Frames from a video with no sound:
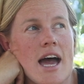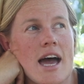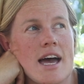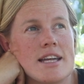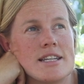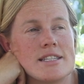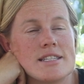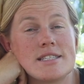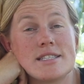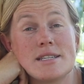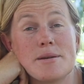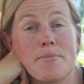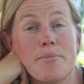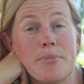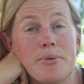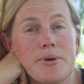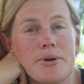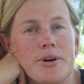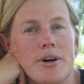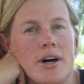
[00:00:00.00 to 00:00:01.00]
and
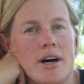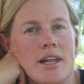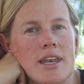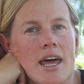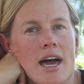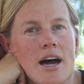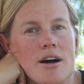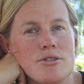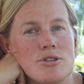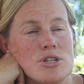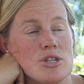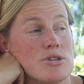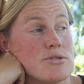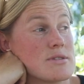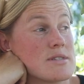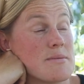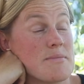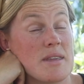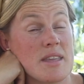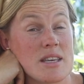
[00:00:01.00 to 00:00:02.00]
simple on how to
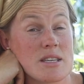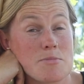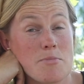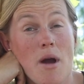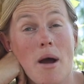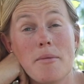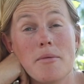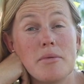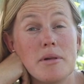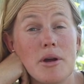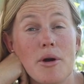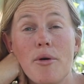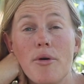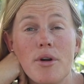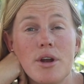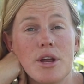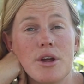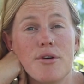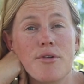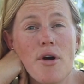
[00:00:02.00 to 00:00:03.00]
use something that's probably
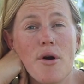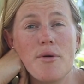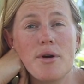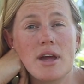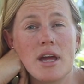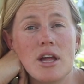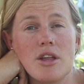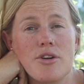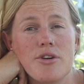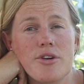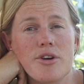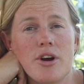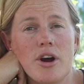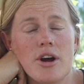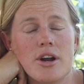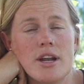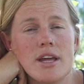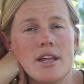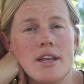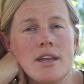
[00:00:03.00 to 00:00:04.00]
already growing in your
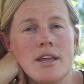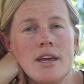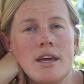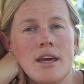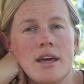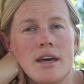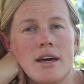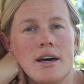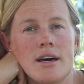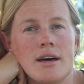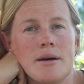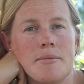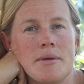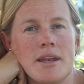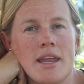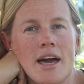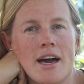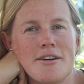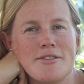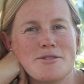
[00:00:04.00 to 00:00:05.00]
garden,
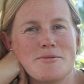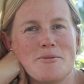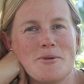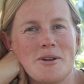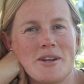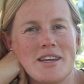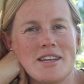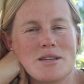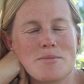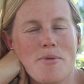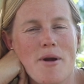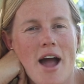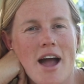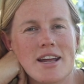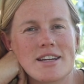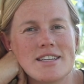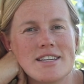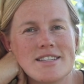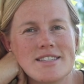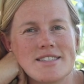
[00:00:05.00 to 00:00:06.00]
and how to put it into
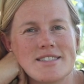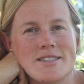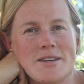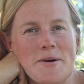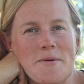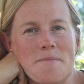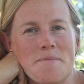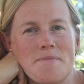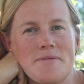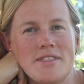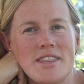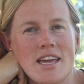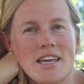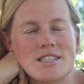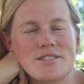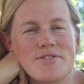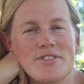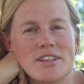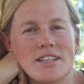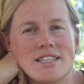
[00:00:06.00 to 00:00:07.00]
practice. So
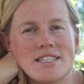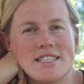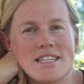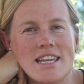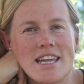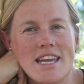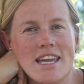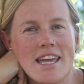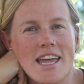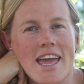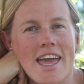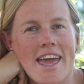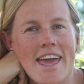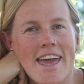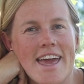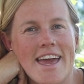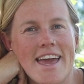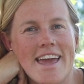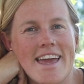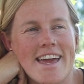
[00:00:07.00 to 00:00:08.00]
thanks for listening,
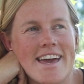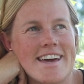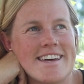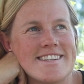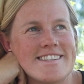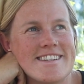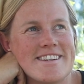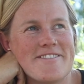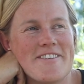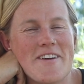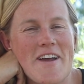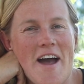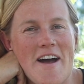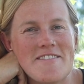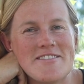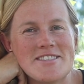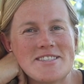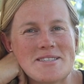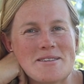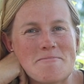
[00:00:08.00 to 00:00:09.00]
and if you
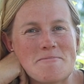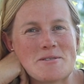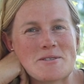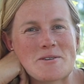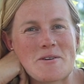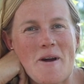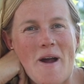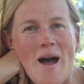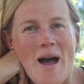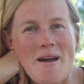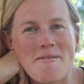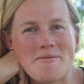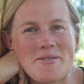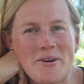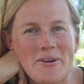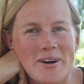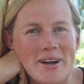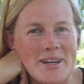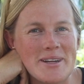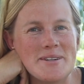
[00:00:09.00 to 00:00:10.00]
haven't subscribed,
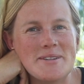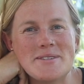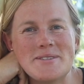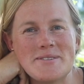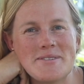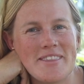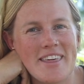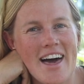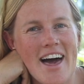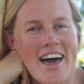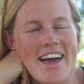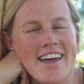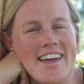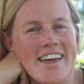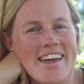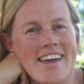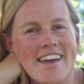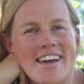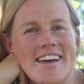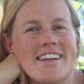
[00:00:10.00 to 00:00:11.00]
go ahead and do
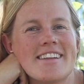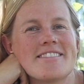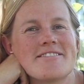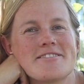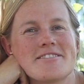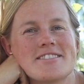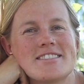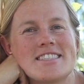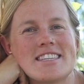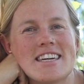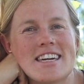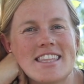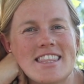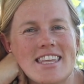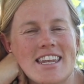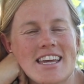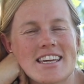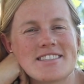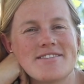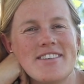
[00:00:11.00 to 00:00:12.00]
that, and we'll see you in
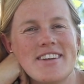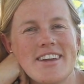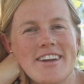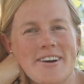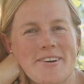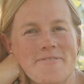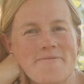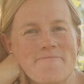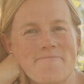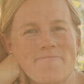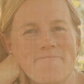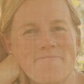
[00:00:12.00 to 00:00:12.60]
the next video.